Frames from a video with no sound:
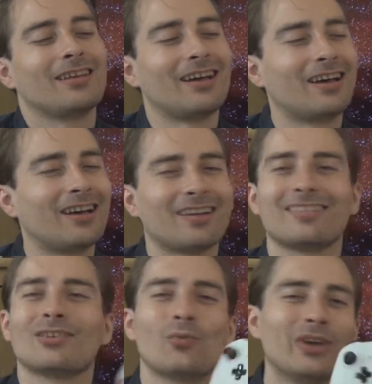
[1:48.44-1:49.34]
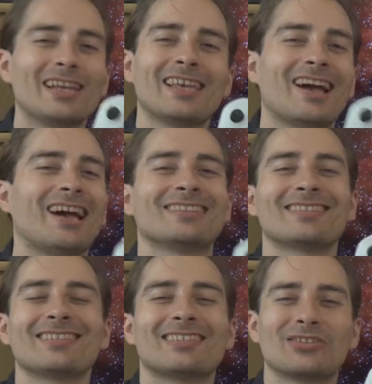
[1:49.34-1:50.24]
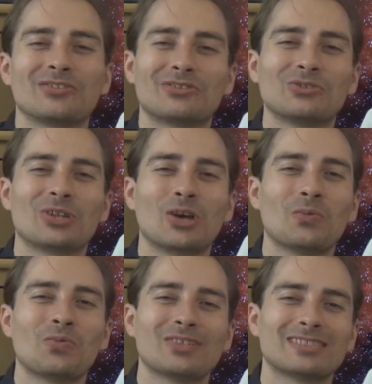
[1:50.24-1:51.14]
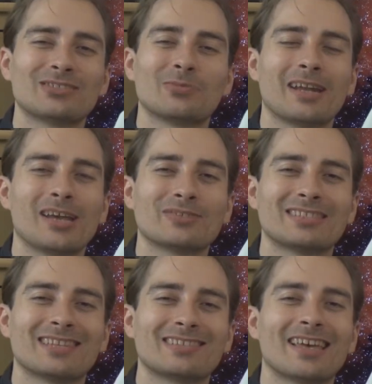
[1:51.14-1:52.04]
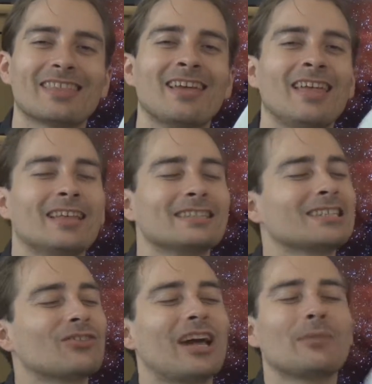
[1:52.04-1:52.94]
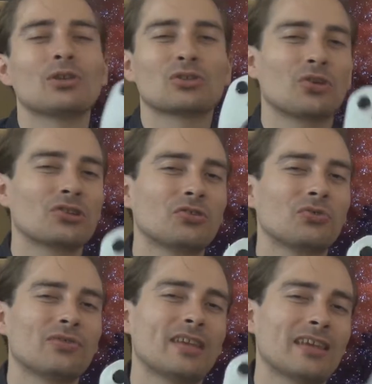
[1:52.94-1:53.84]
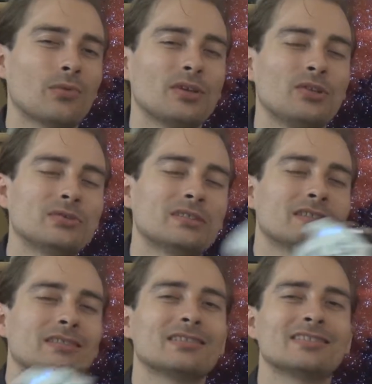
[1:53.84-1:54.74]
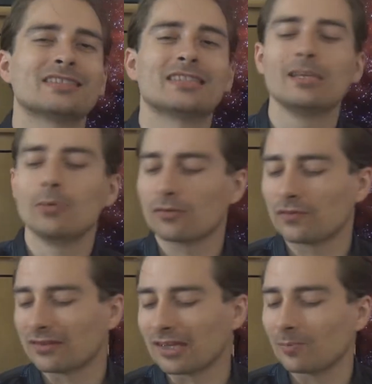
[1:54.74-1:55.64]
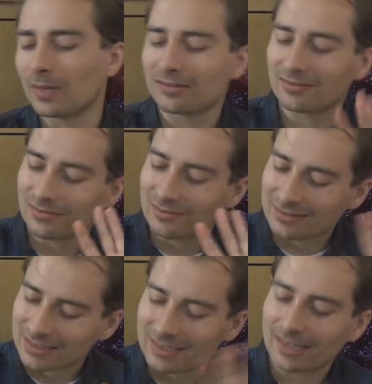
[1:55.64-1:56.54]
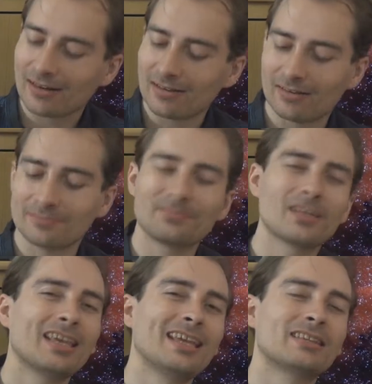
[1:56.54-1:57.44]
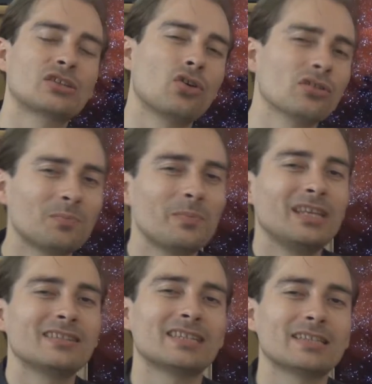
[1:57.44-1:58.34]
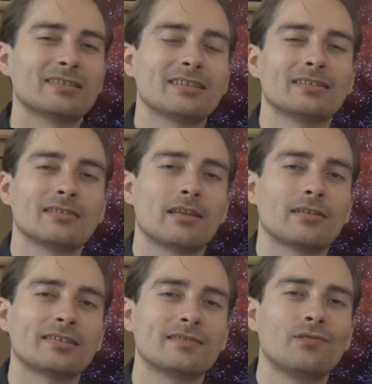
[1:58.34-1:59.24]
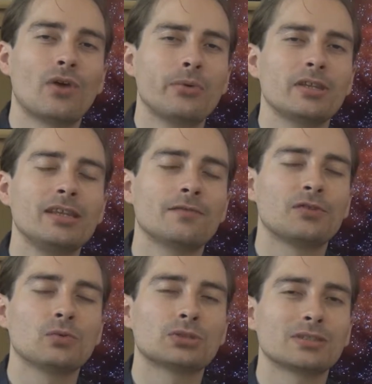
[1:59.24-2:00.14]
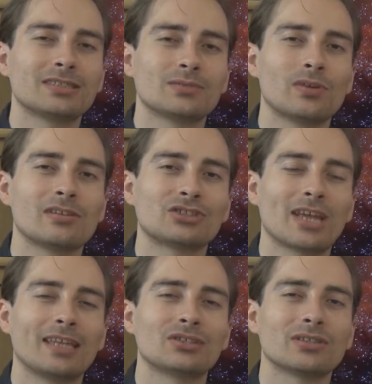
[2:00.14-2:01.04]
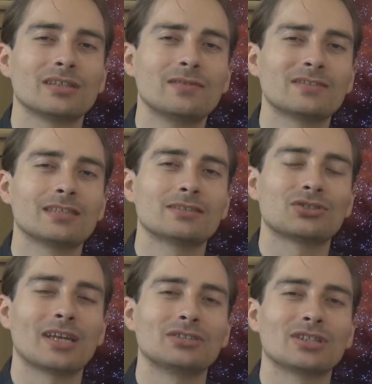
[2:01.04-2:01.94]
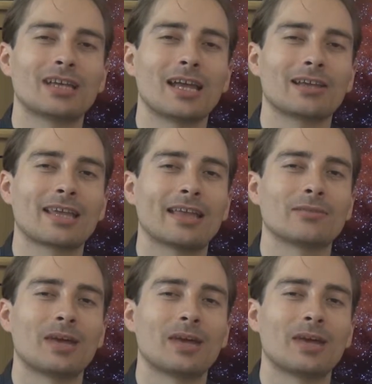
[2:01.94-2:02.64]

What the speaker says: hard to cope with, to play with that then. So I'm not going to do that. I will use the keyboard for that, but still, it could be that in the very near future this will change, and if that is changing, I can